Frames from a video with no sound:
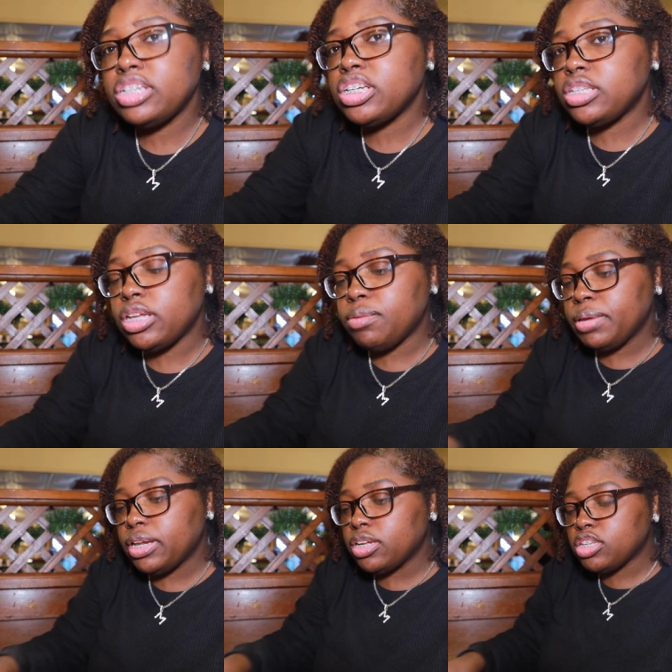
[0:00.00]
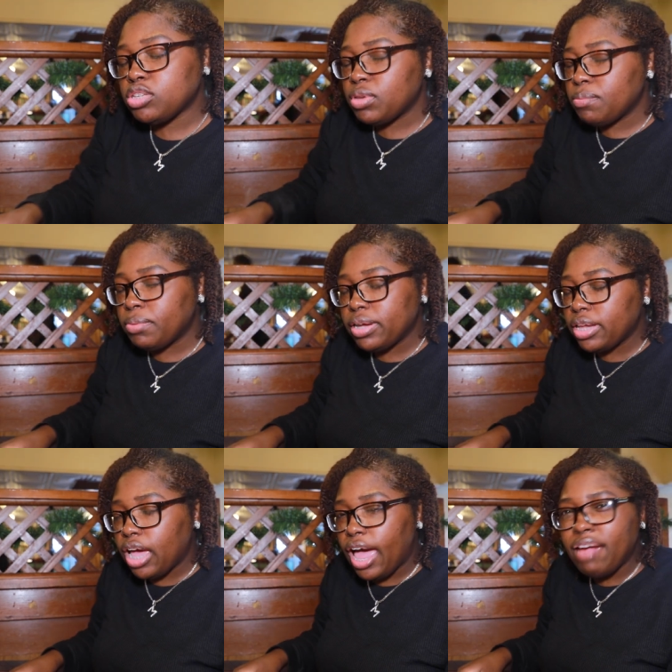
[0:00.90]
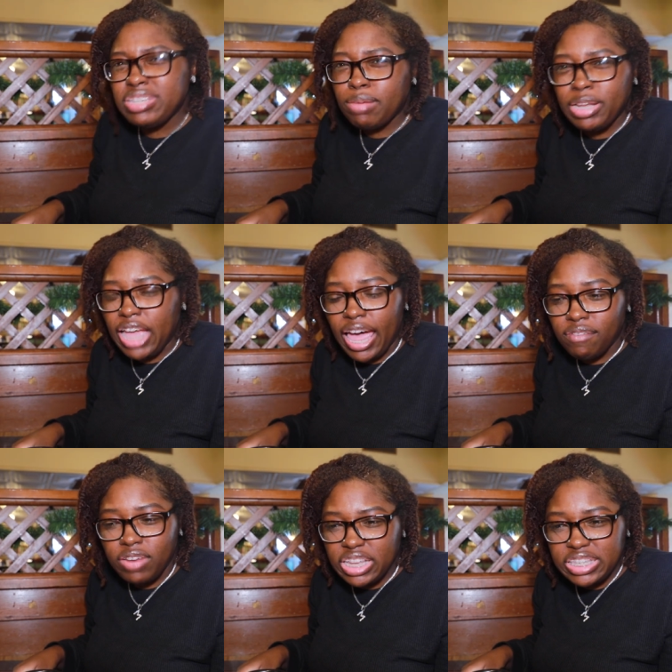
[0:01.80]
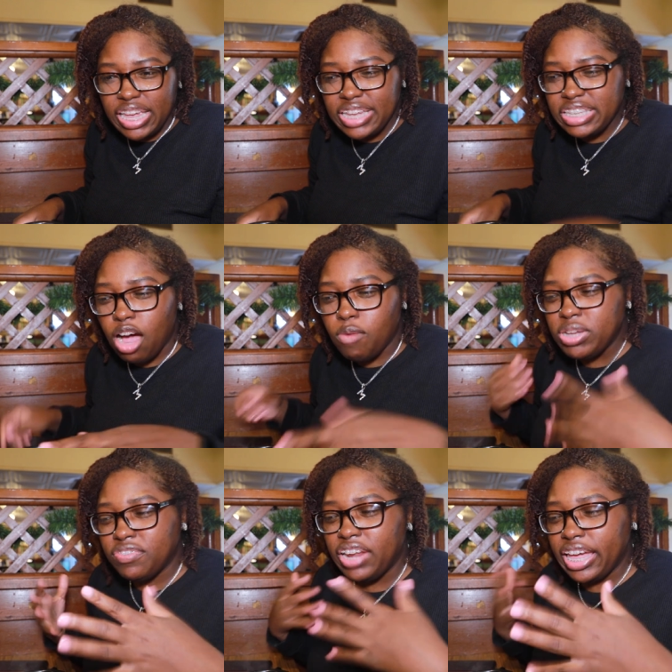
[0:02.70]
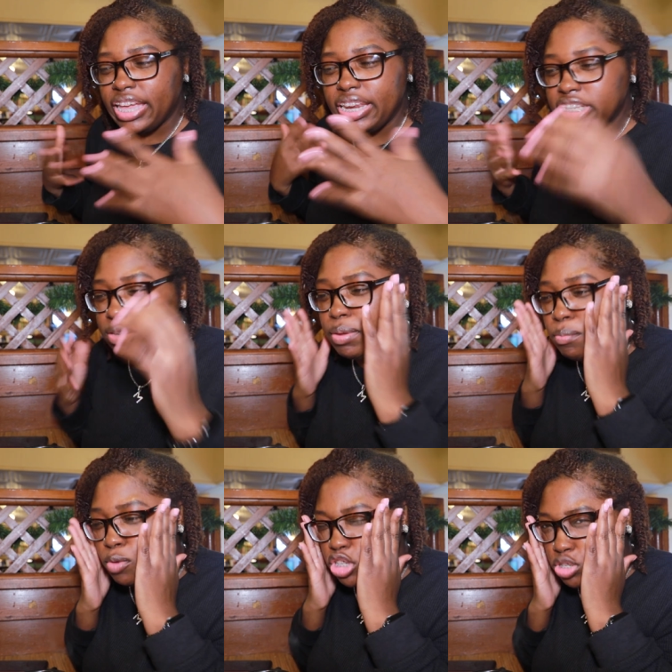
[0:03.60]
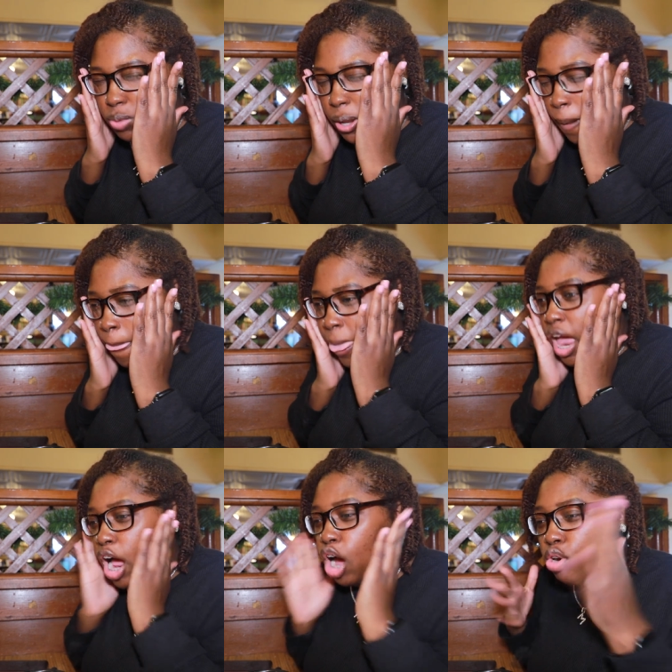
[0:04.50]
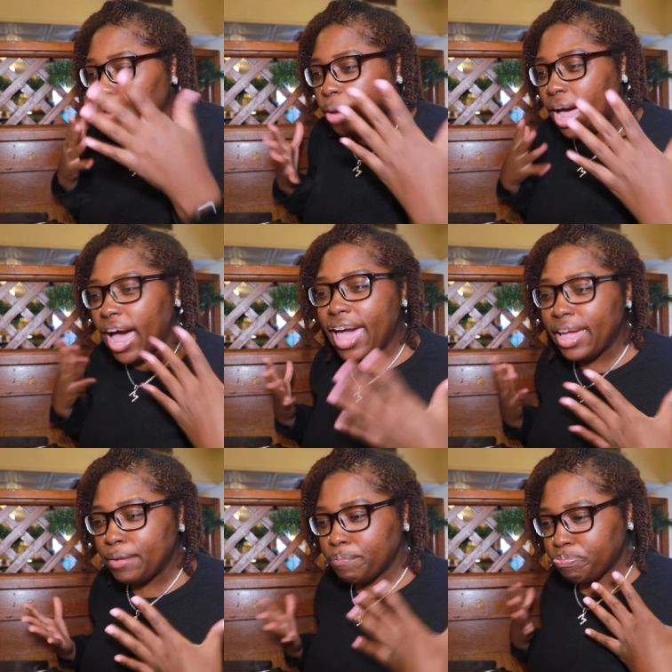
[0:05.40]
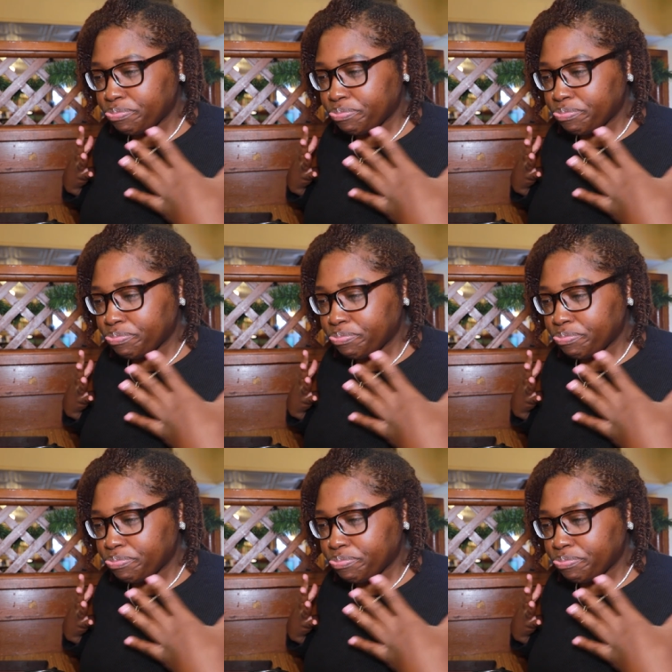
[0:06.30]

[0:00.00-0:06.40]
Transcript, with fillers: It just need to be a little sweet, but every time I have lattes, I always feel like it needs to be more sweet. I don't know why. I hate,